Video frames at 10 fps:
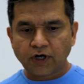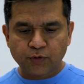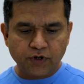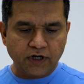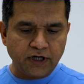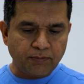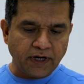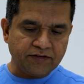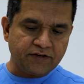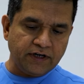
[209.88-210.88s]
accurately
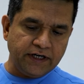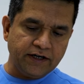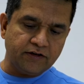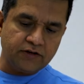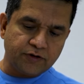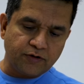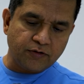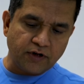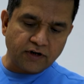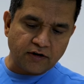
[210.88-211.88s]
place the needle
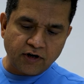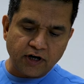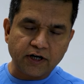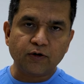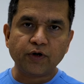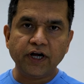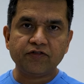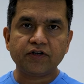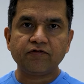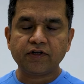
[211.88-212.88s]
to the correct
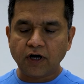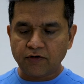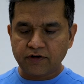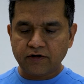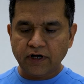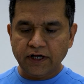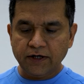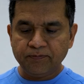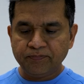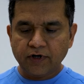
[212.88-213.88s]
location without
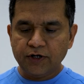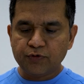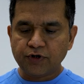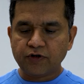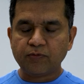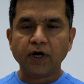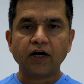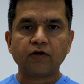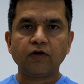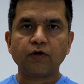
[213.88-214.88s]
any injury to the
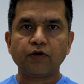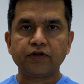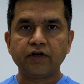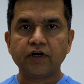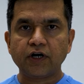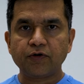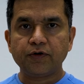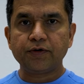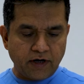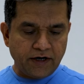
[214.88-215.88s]
spinal cord or the nerve
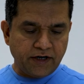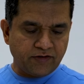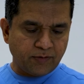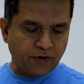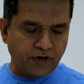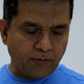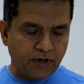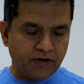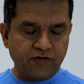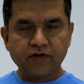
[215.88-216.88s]
root. And it takes about 10
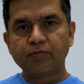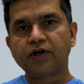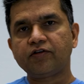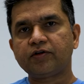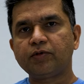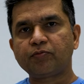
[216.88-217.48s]
minutes. It's a pretty simple